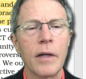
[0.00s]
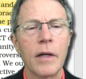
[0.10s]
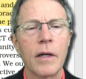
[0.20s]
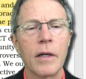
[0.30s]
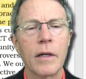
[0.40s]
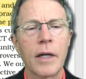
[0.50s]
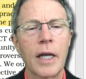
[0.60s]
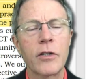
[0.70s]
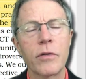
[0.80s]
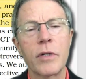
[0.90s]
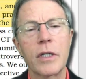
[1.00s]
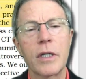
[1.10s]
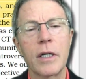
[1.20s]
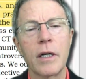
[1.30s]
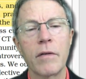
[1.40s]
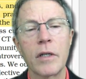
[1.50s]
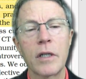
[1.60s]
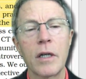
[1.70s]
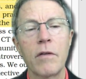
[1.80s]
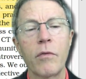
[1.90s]
Uh, cancer risk in and of
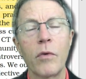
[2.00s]
itself,